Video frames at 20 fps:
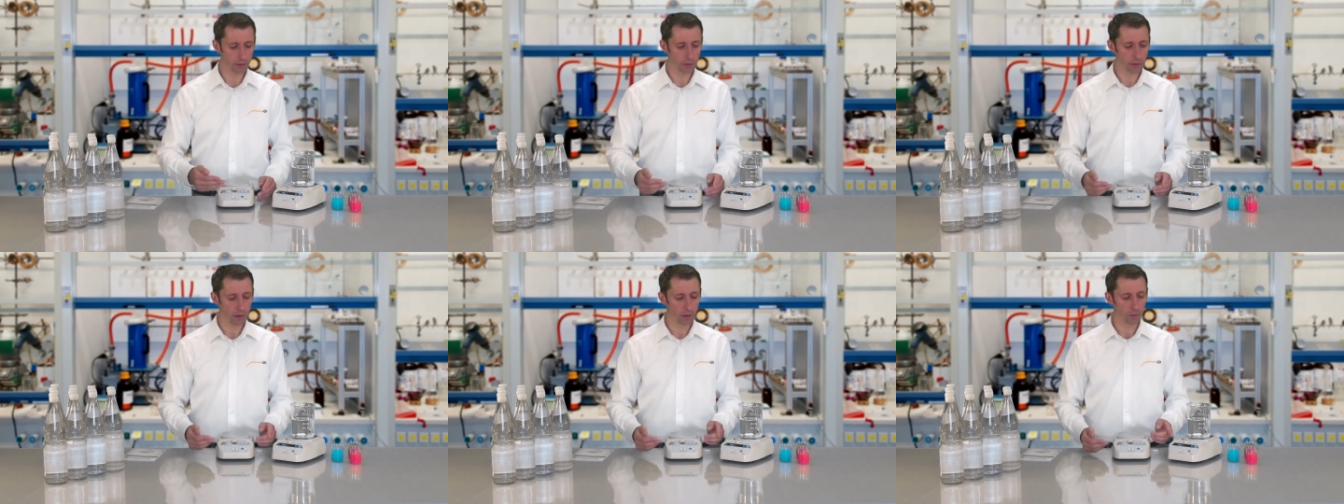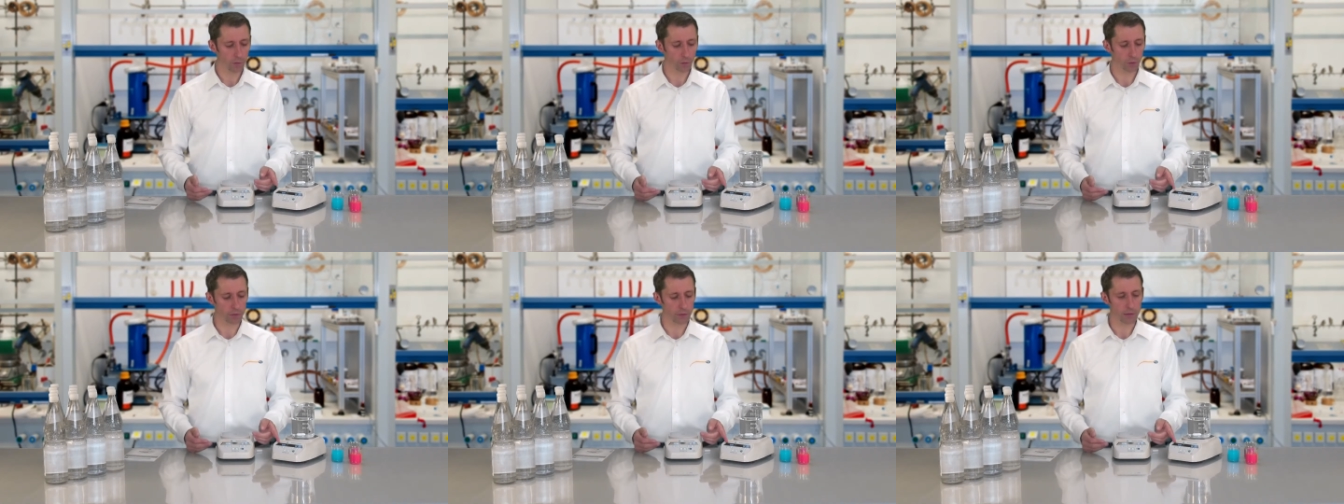
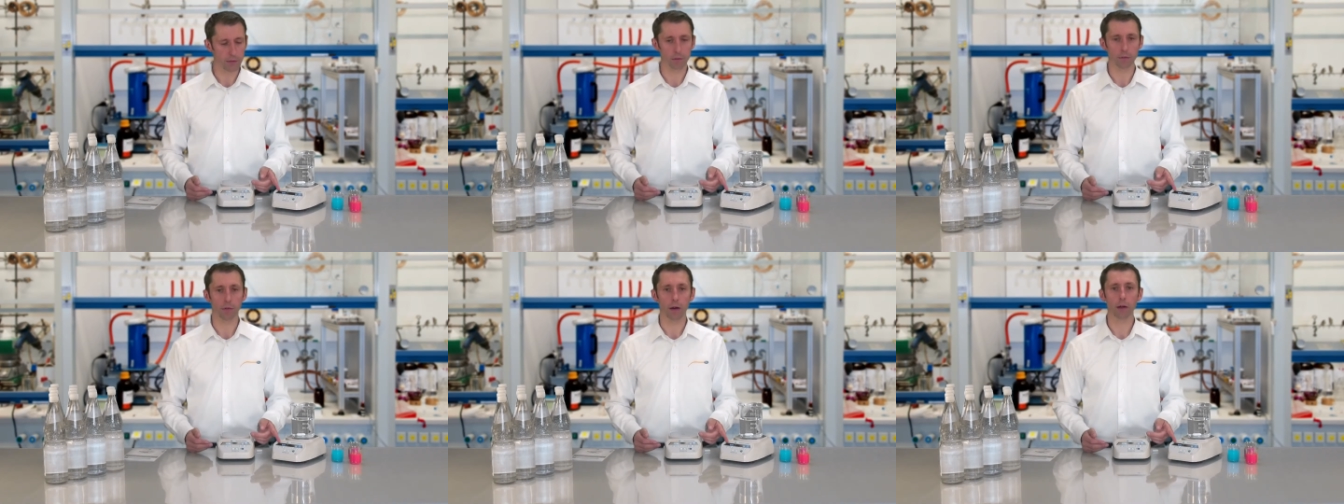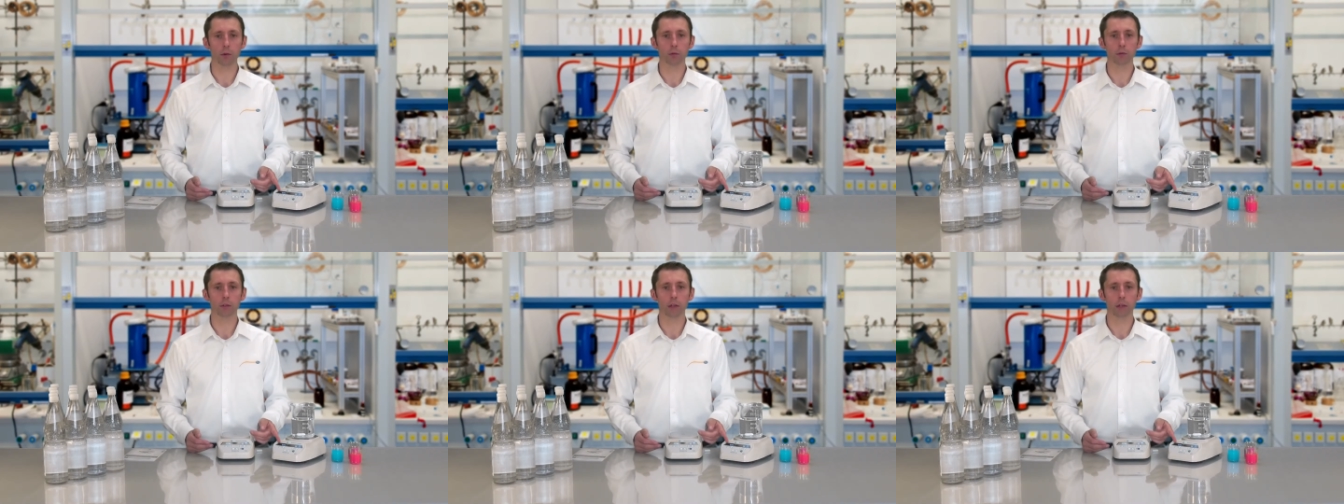between
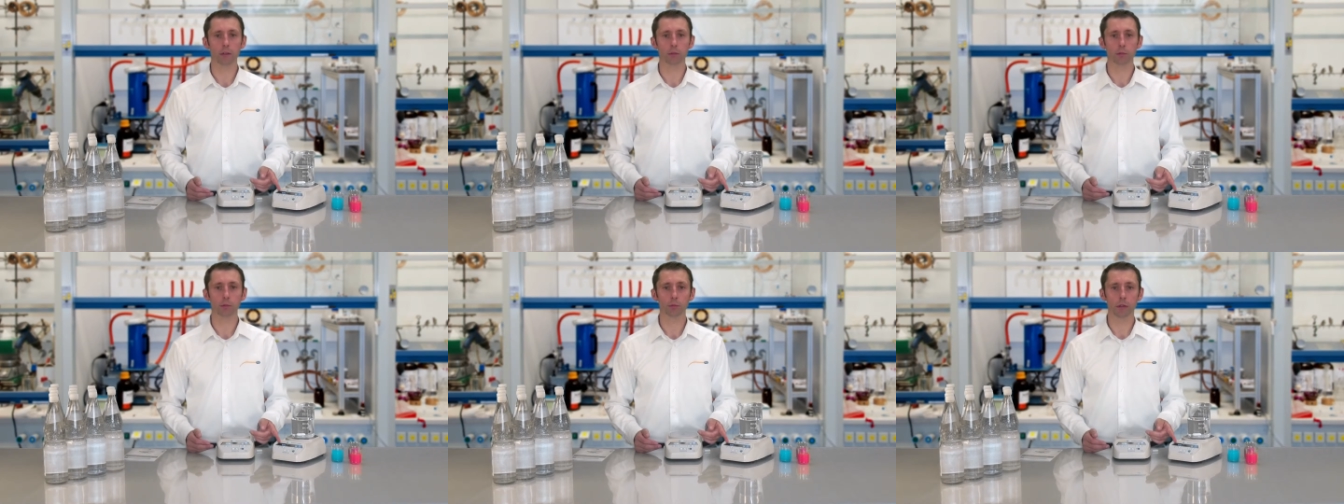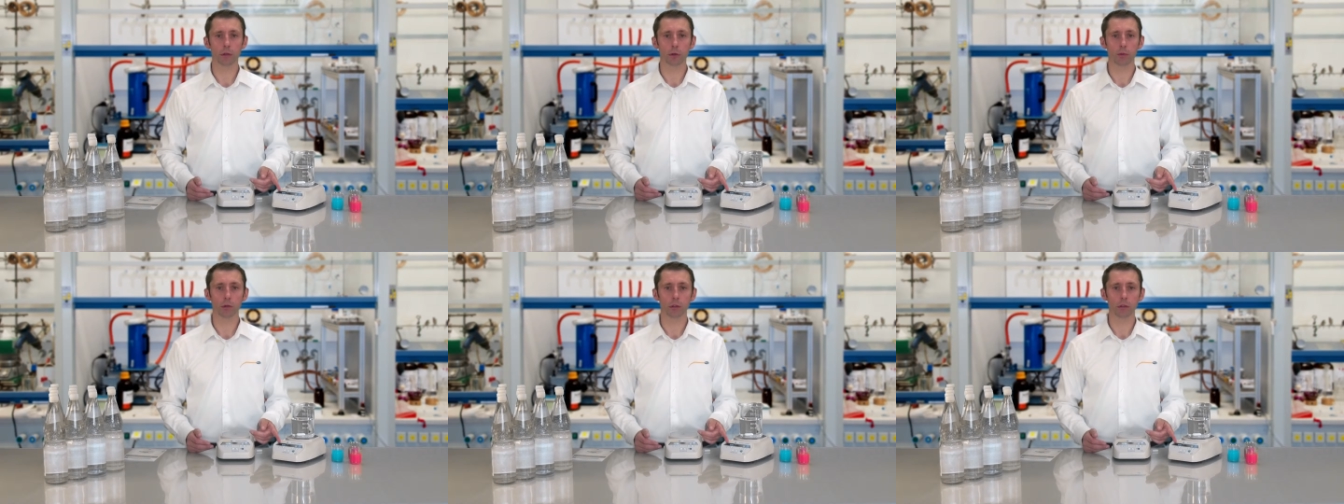200
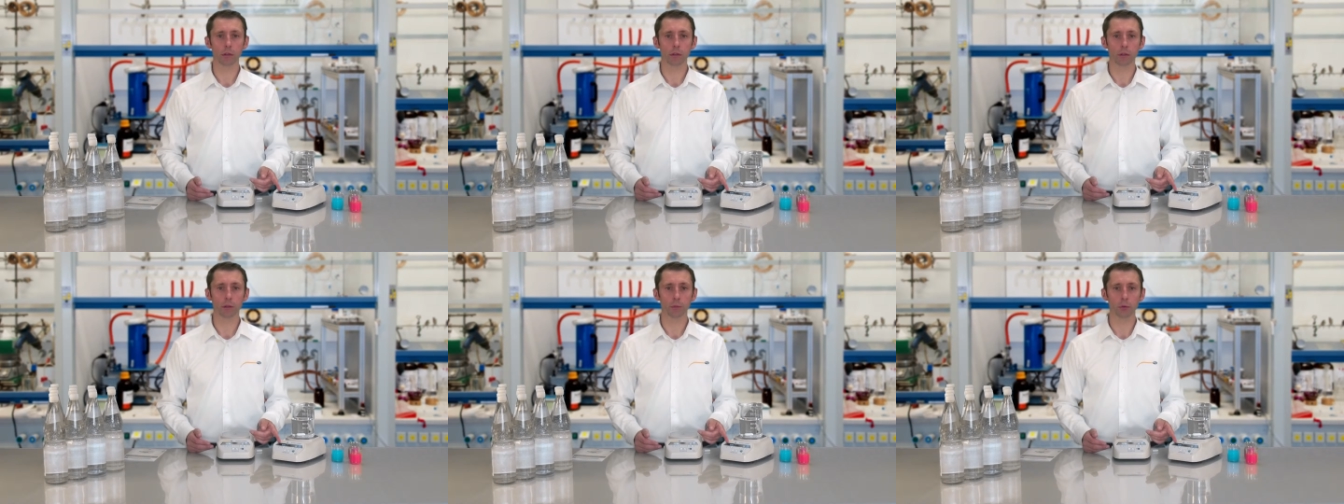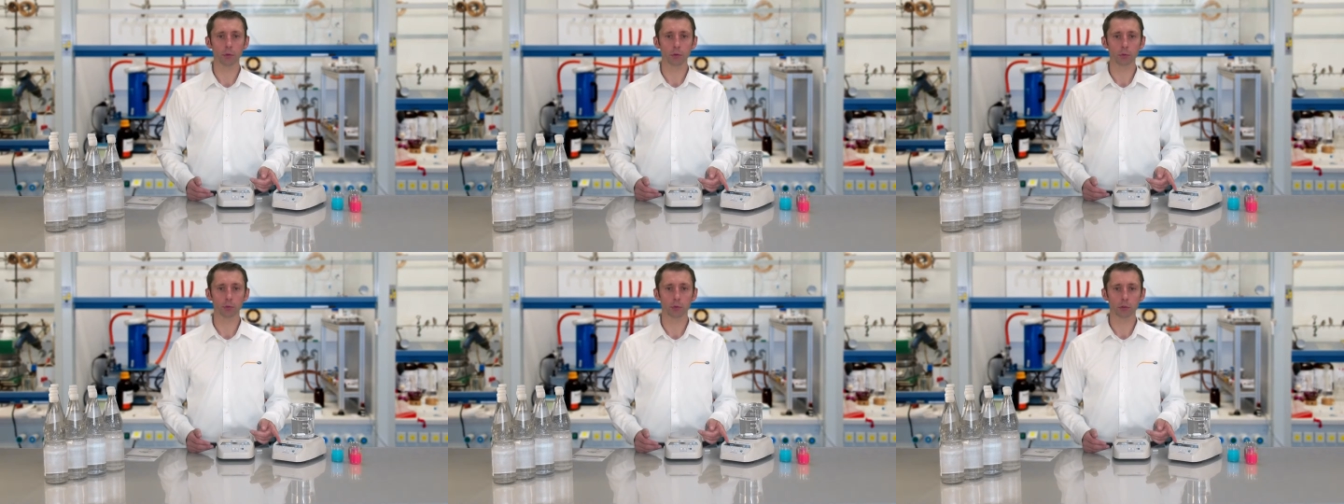revolutions per
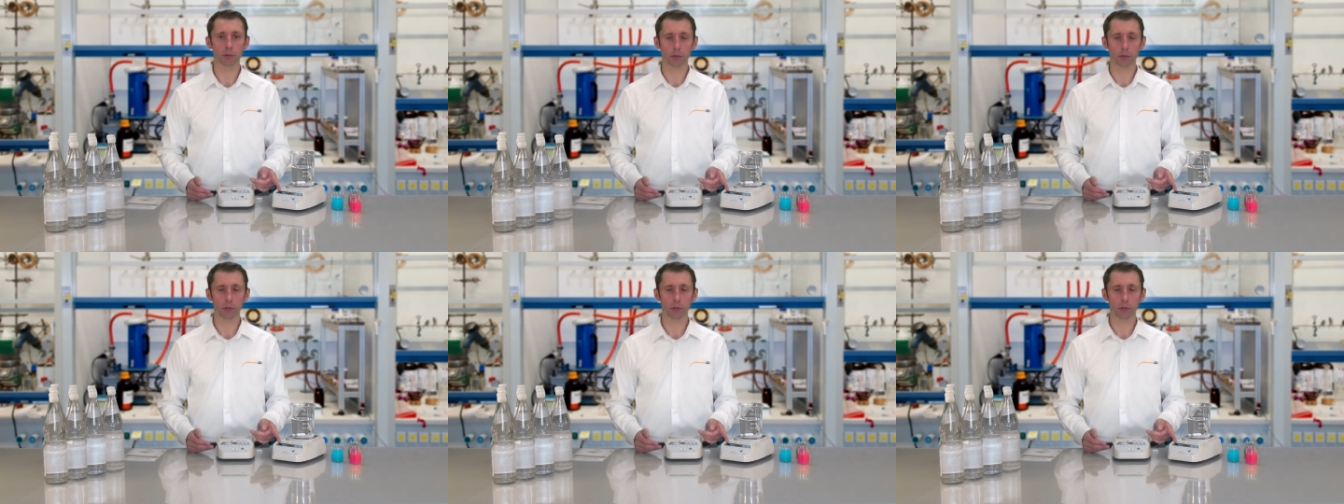minute